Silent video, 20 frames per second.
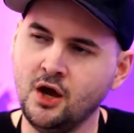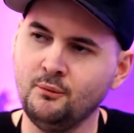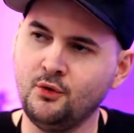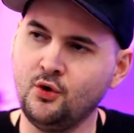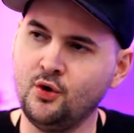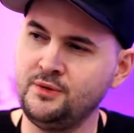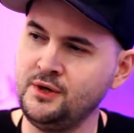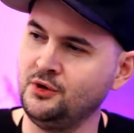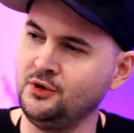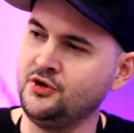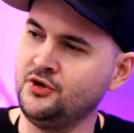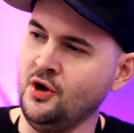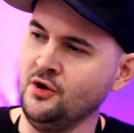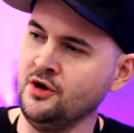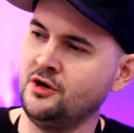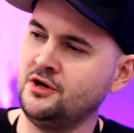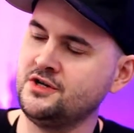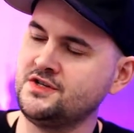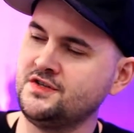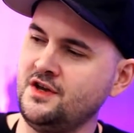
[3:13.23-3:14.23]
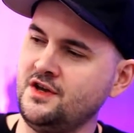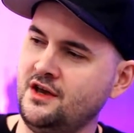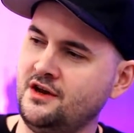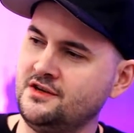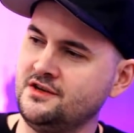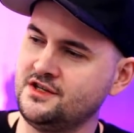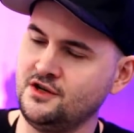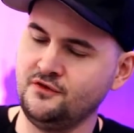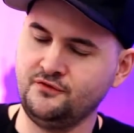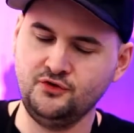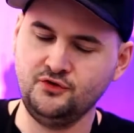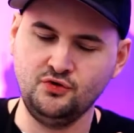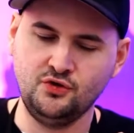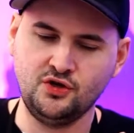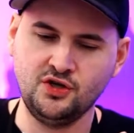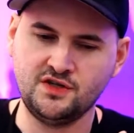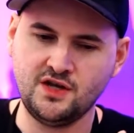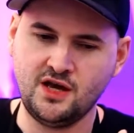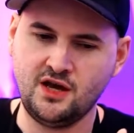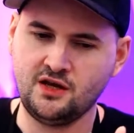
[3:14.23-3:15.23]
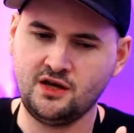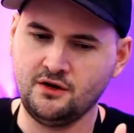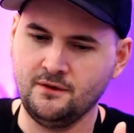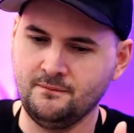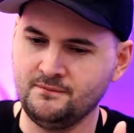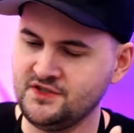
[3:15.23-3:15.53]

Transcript: But what people don't understand is if you could take